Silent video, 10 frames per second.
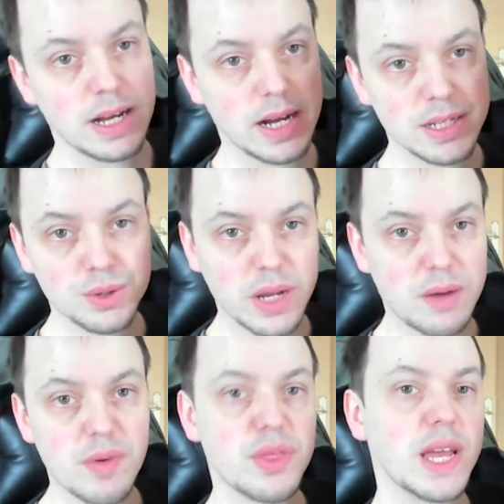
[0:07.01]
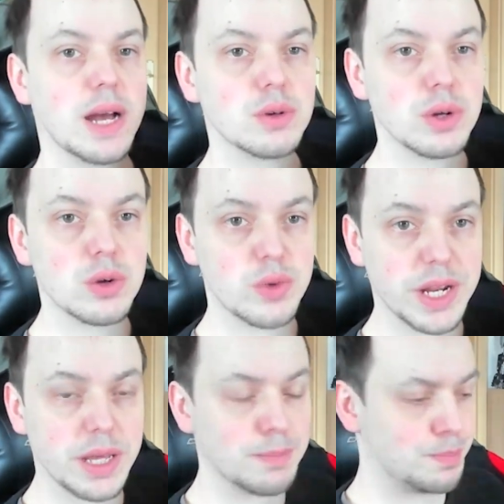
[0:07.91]
I took everything out
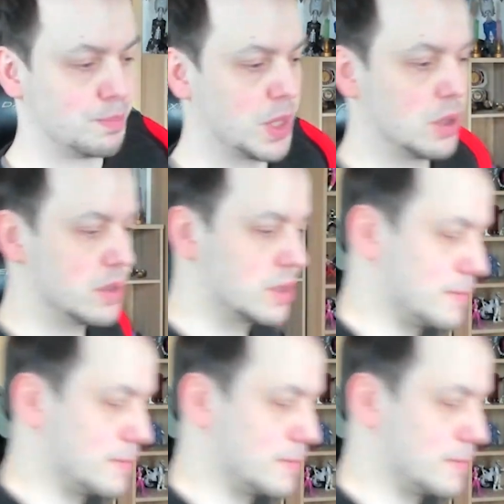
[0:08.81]
already because